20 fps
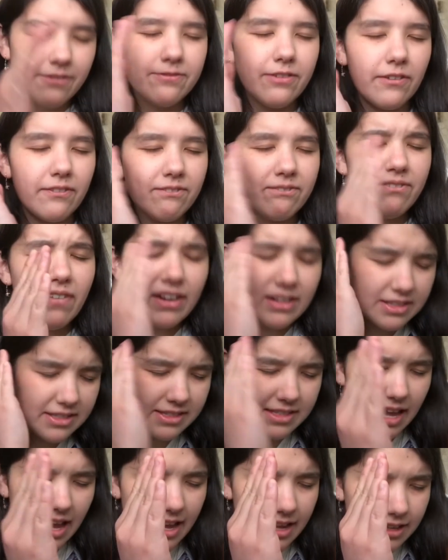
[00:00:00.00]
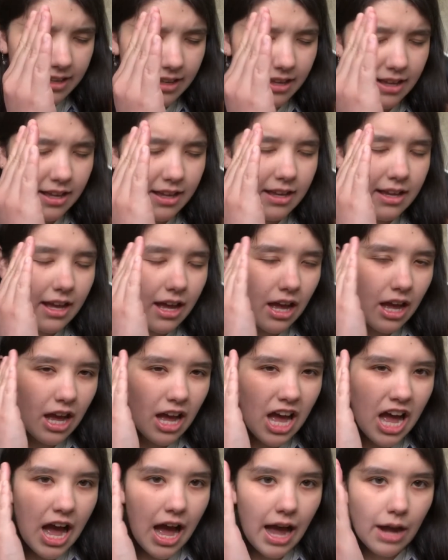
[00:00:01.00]
for fuck's sake,
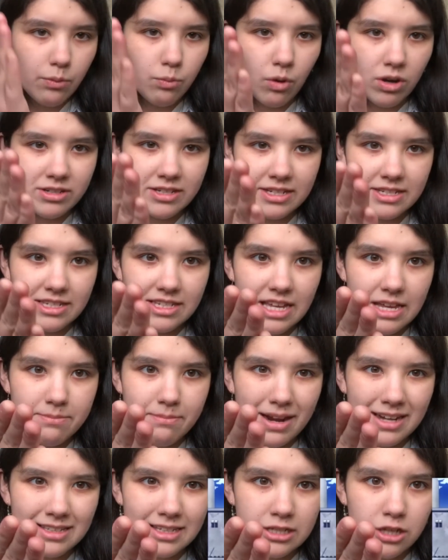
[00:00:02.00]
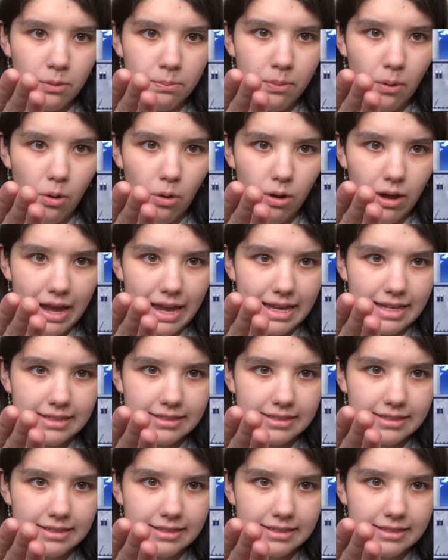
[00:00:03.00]
I want to see my little boy.